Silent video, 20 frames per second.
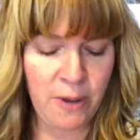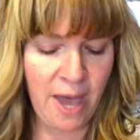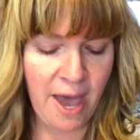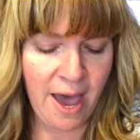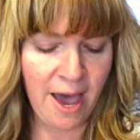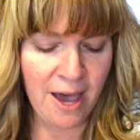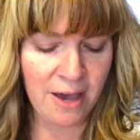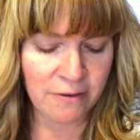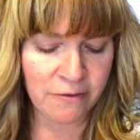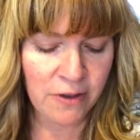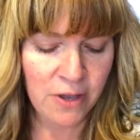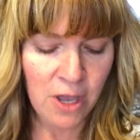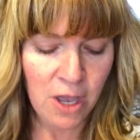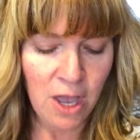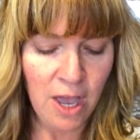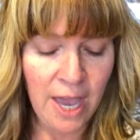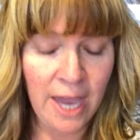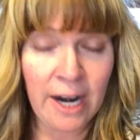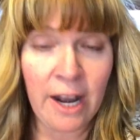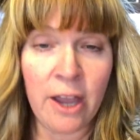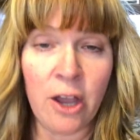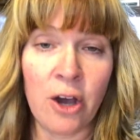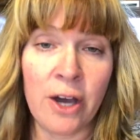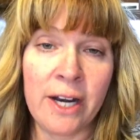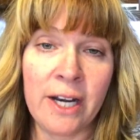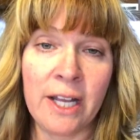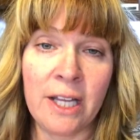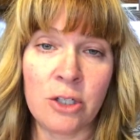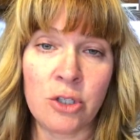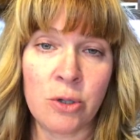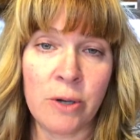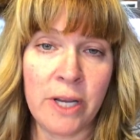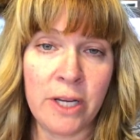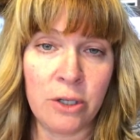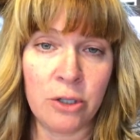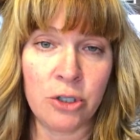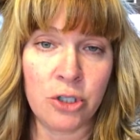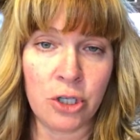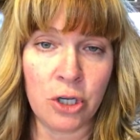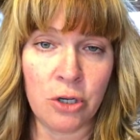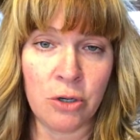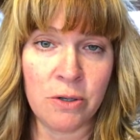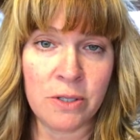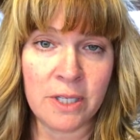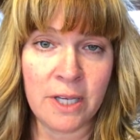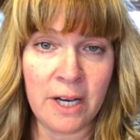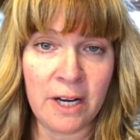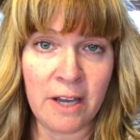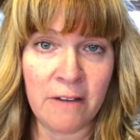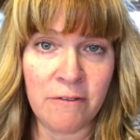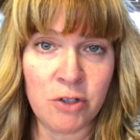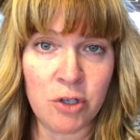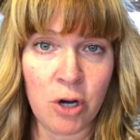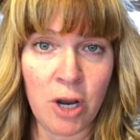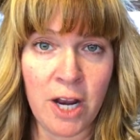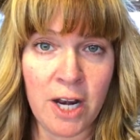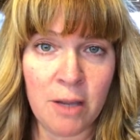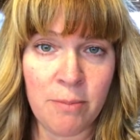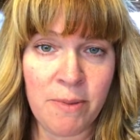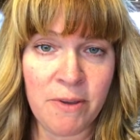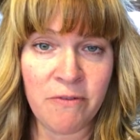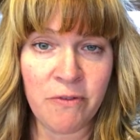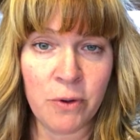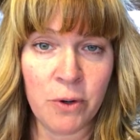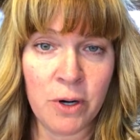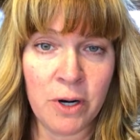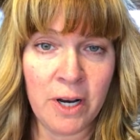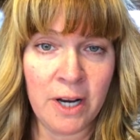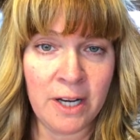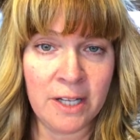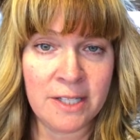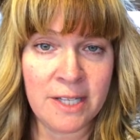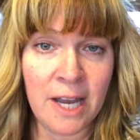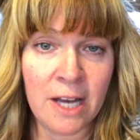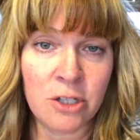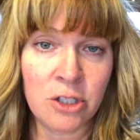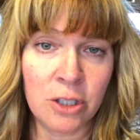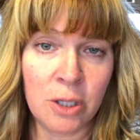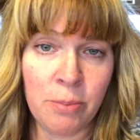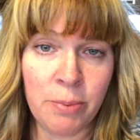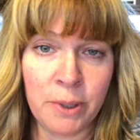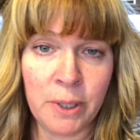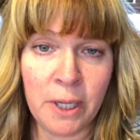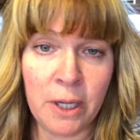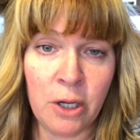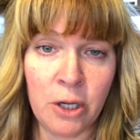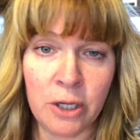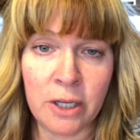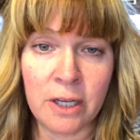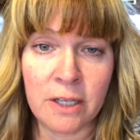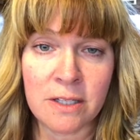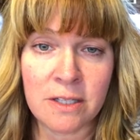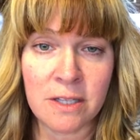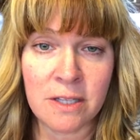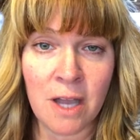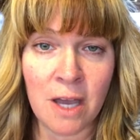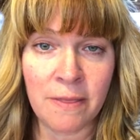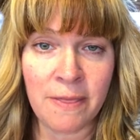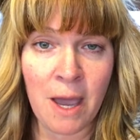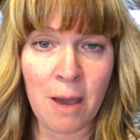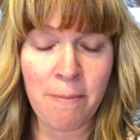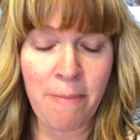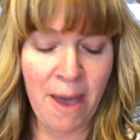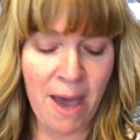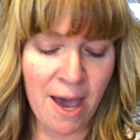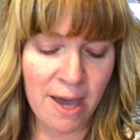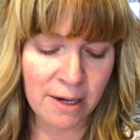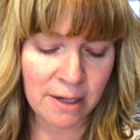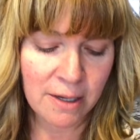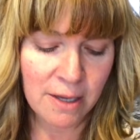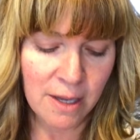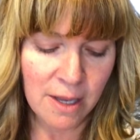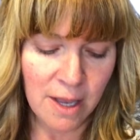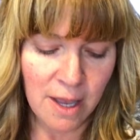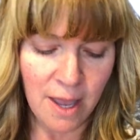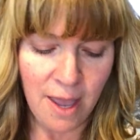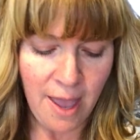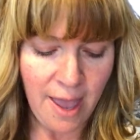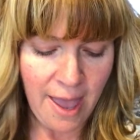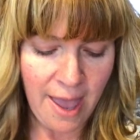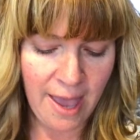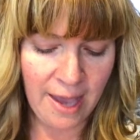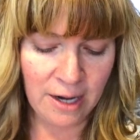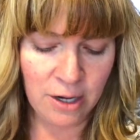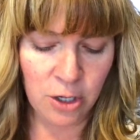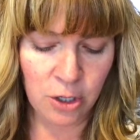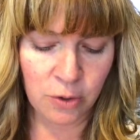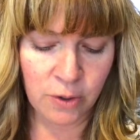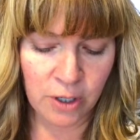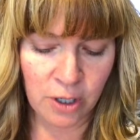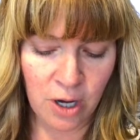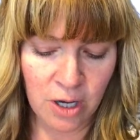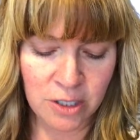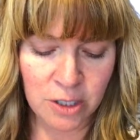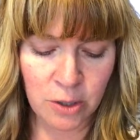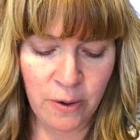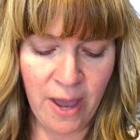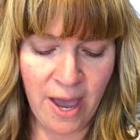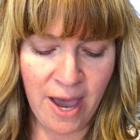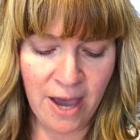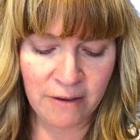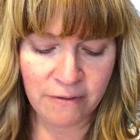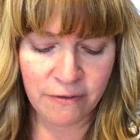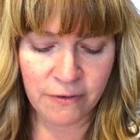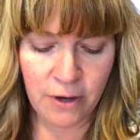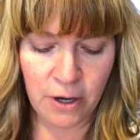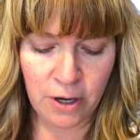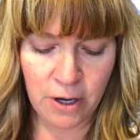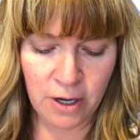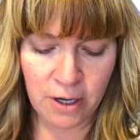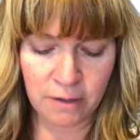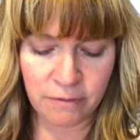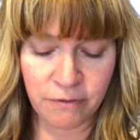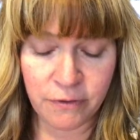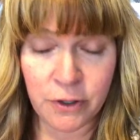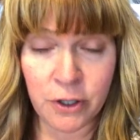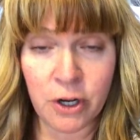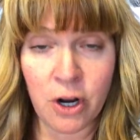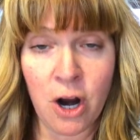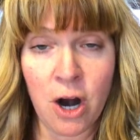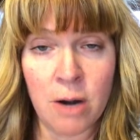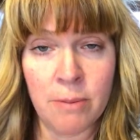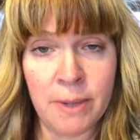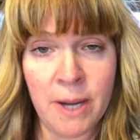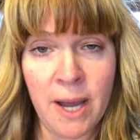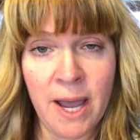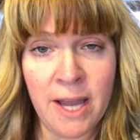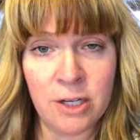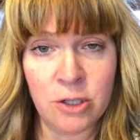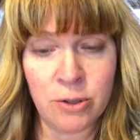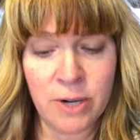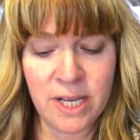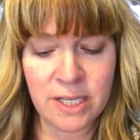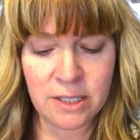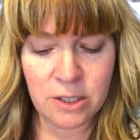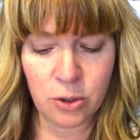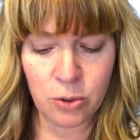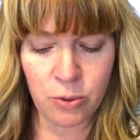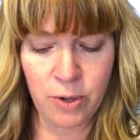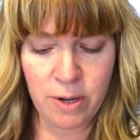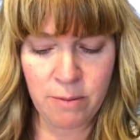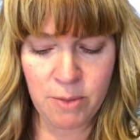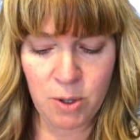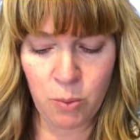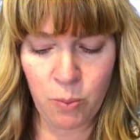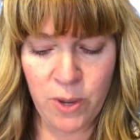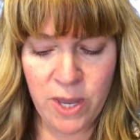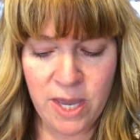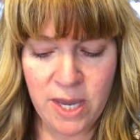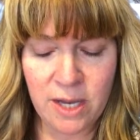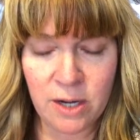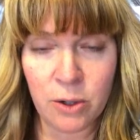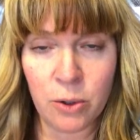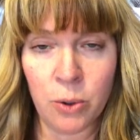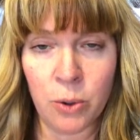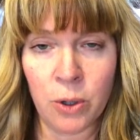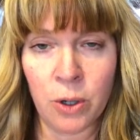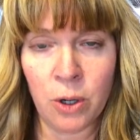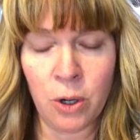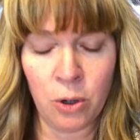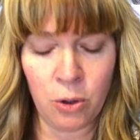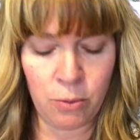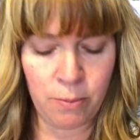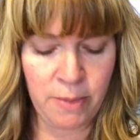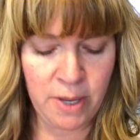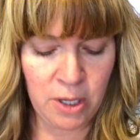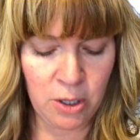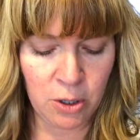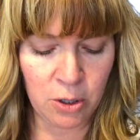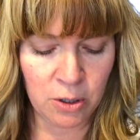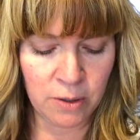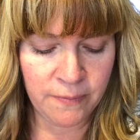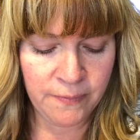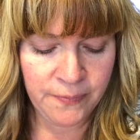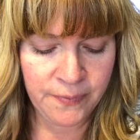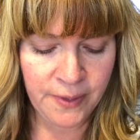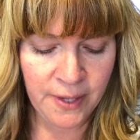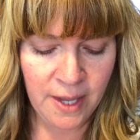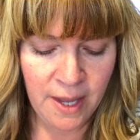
have, and I got it at Trader Joe's and I've tried it before and it's actually pretty good. It's not that bad. And you can also have uh, for carbohydrates, cream of wheat or oatmeal.